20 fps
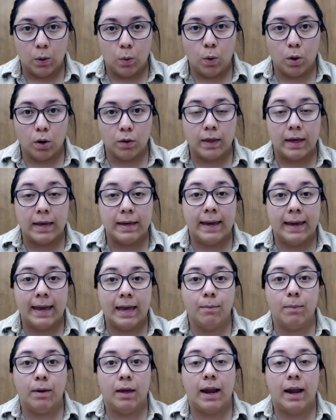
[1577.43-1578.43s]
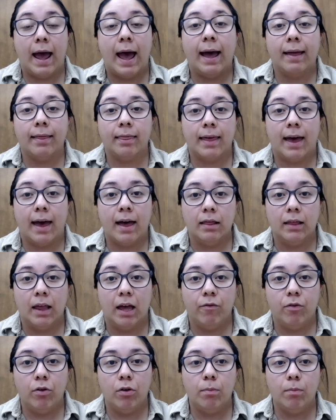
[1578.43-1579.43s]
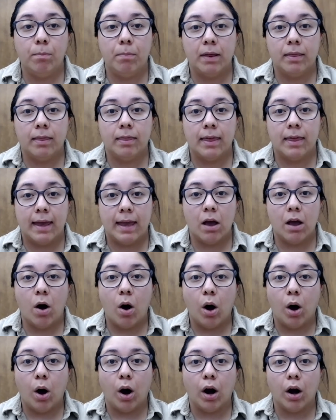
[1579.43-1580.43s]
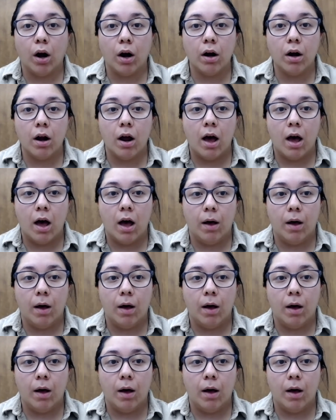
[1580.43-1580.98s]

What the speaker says: or they came in at that level, but they are